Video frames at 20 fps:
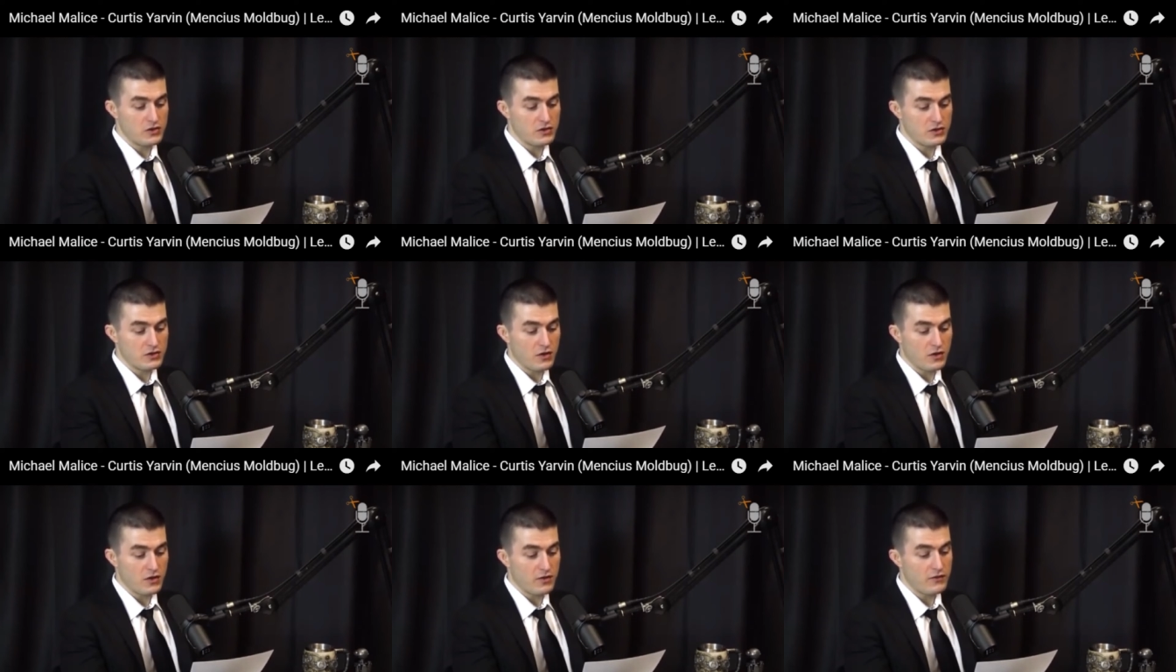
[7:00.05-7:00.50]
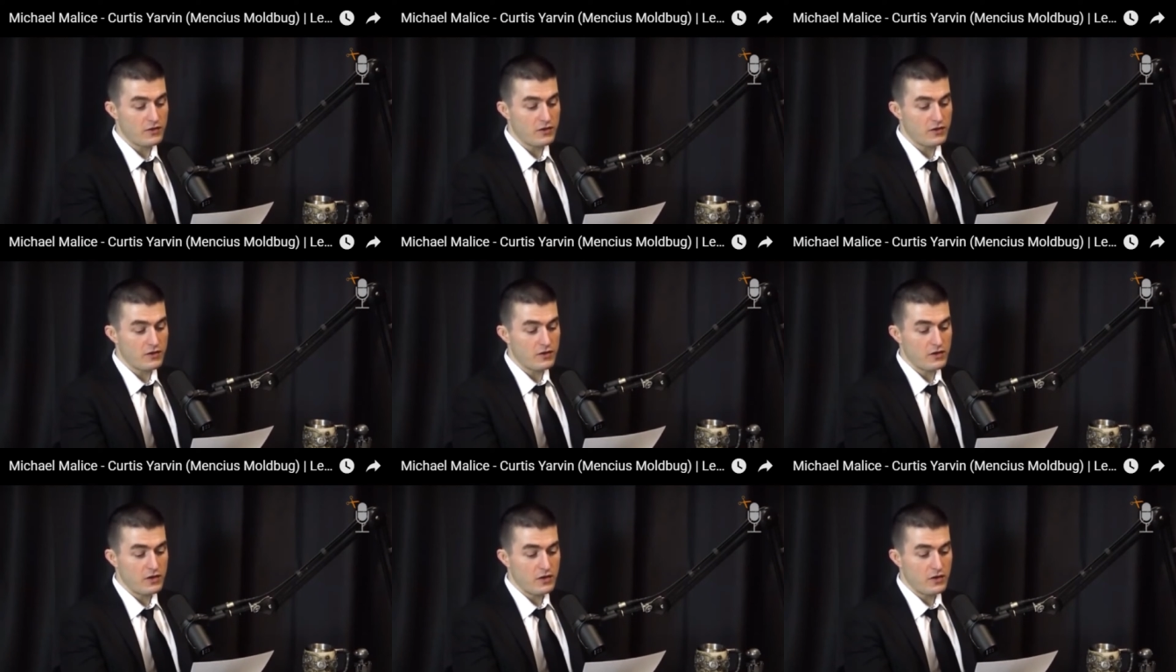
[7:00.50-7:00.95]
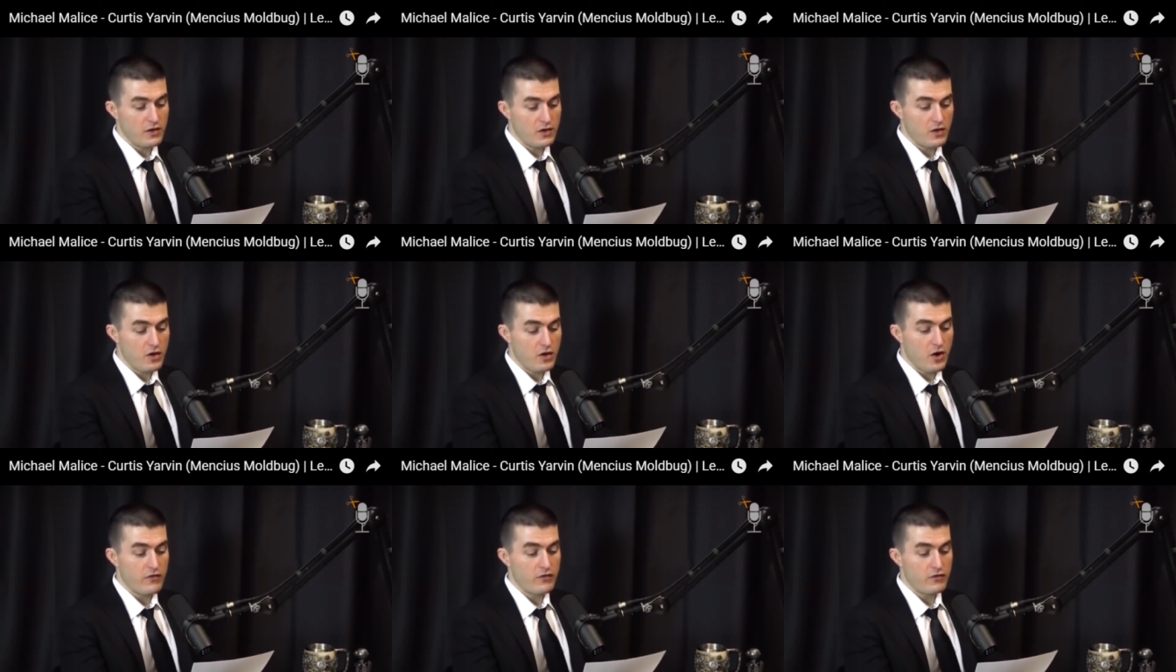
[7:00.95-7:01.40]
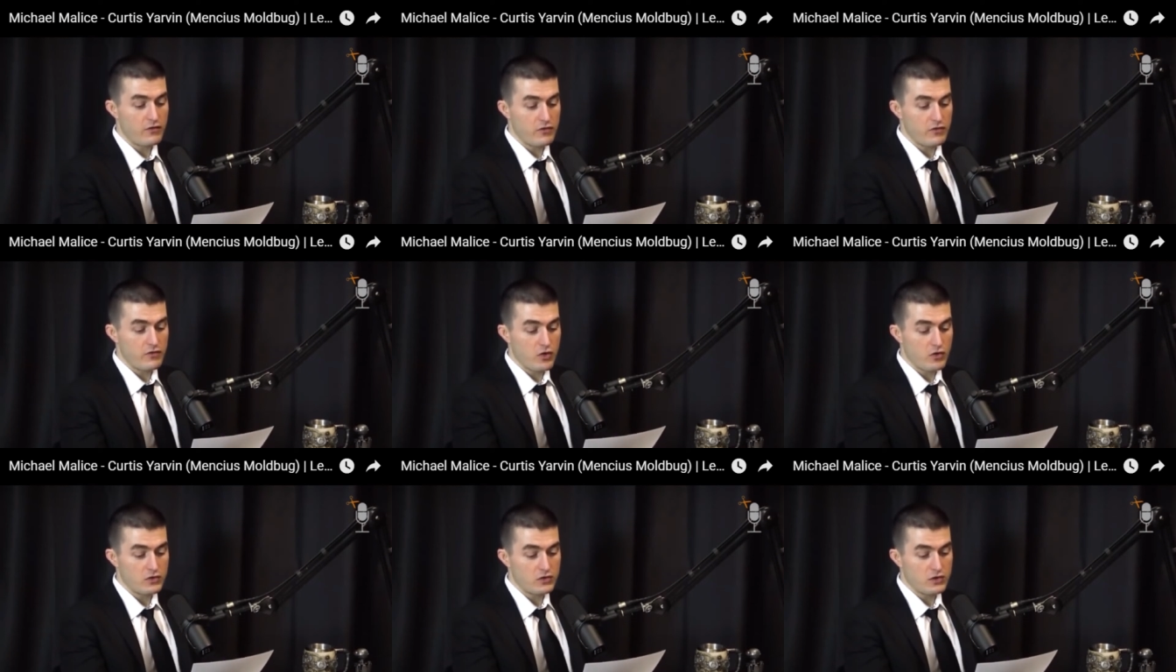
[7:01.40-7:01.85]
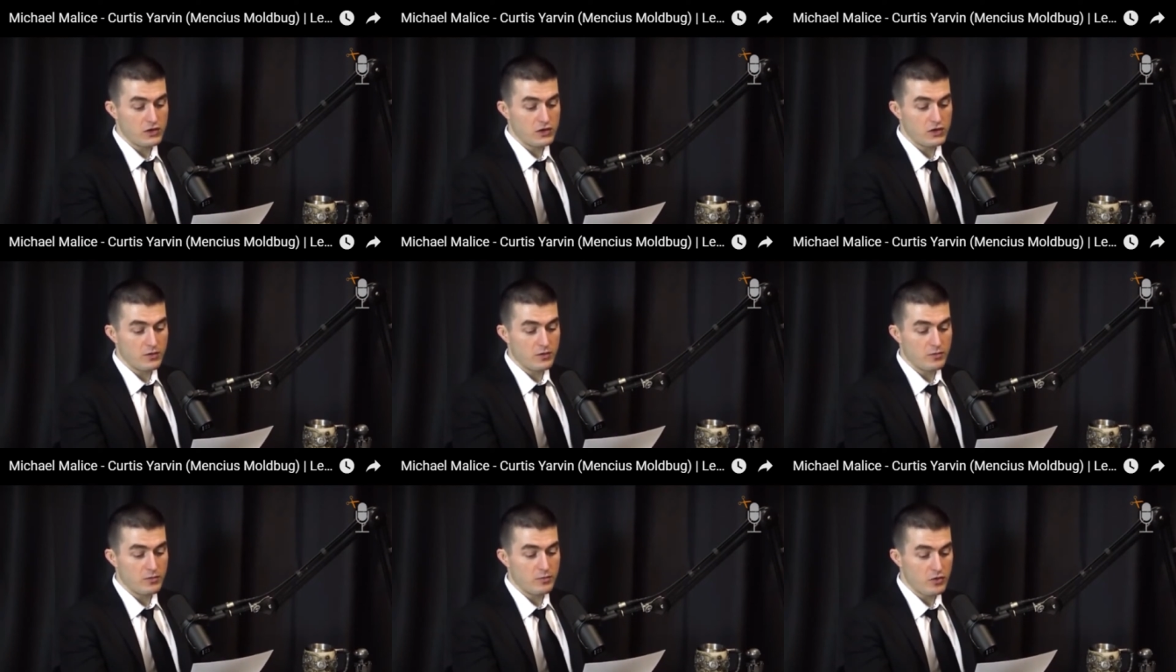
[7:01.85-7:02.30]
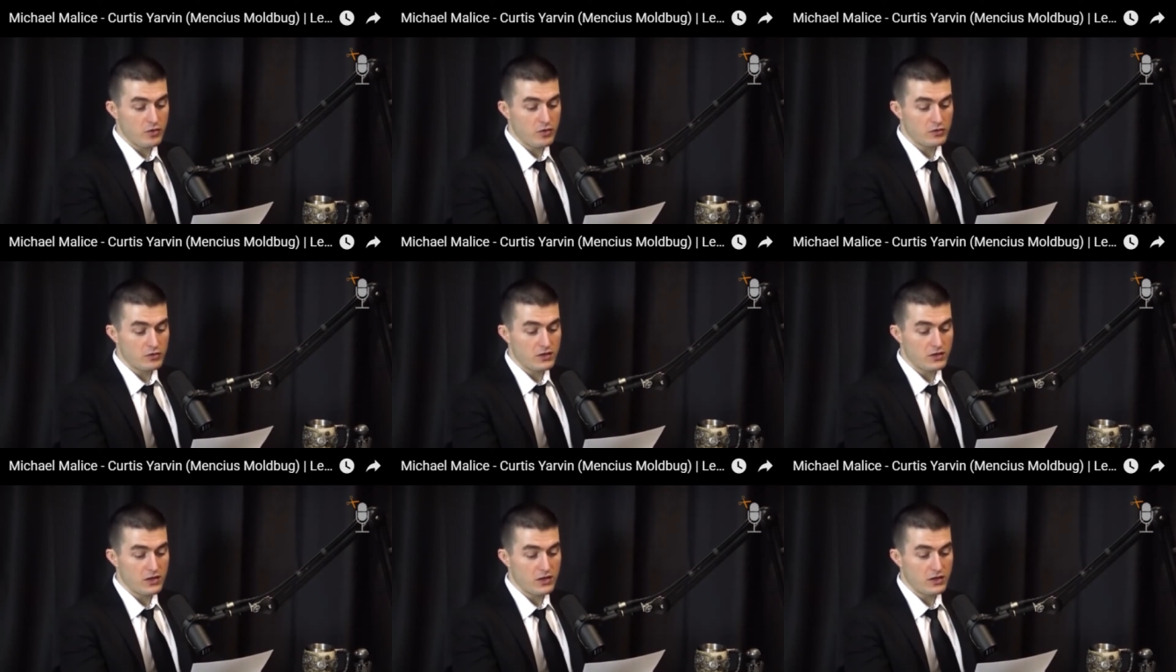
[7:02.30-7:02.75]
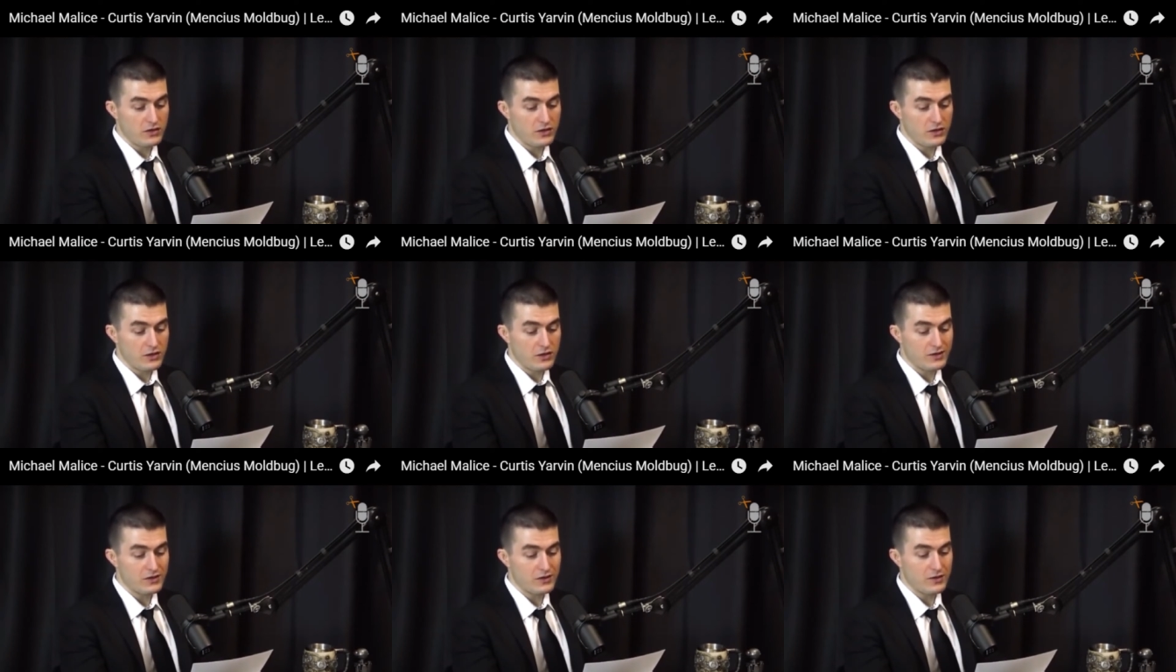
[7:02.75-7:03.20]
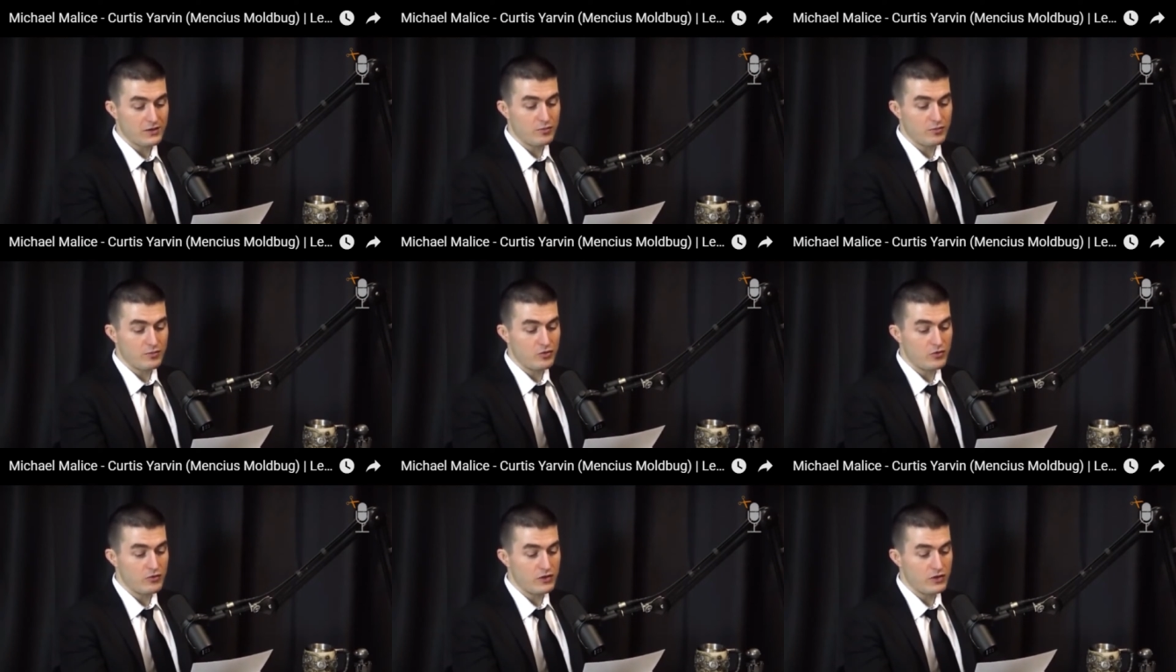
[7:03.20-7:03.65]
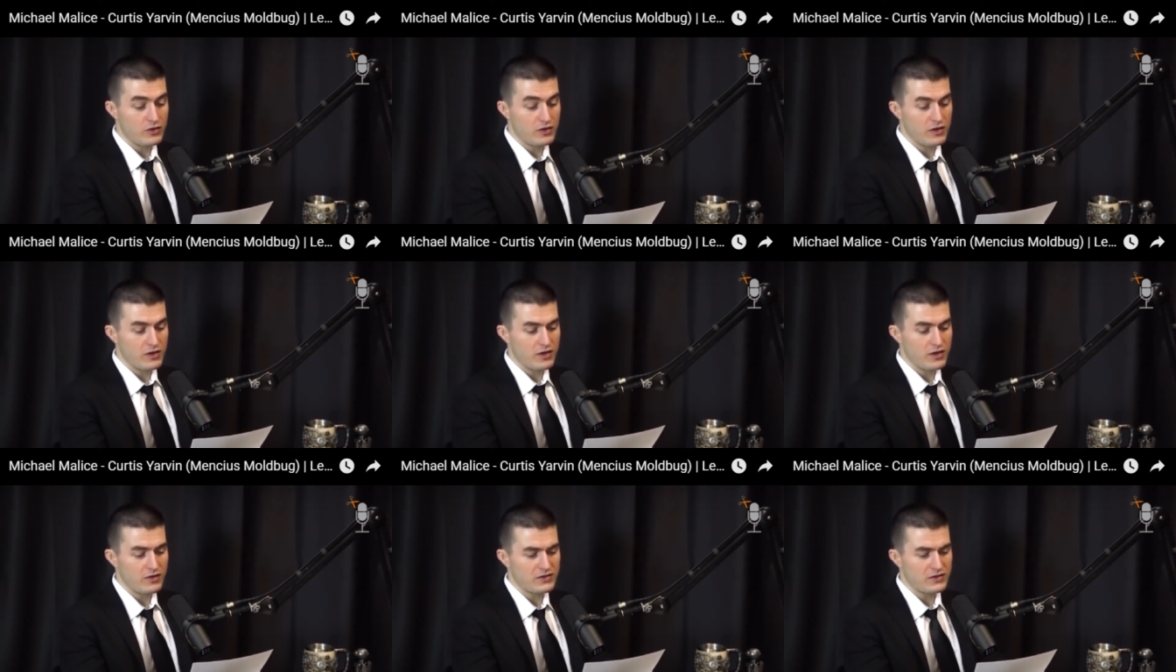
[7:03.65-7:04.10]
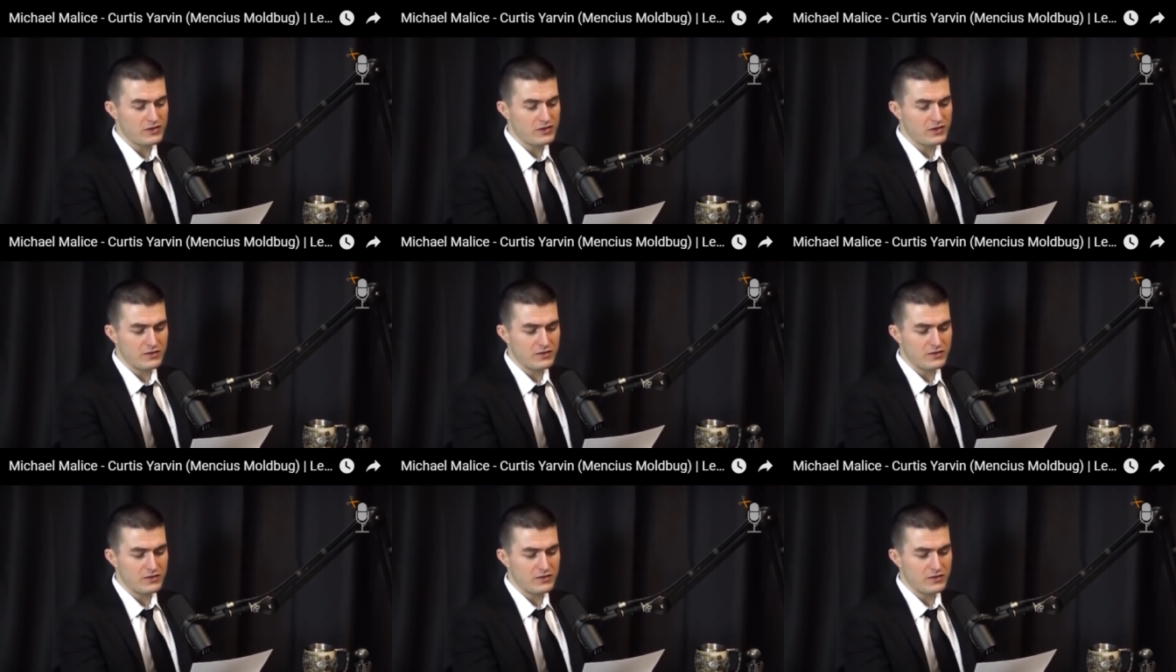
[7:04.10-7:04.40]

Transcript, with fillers: stuff. Yarvin wrote in a post that linked approvingly of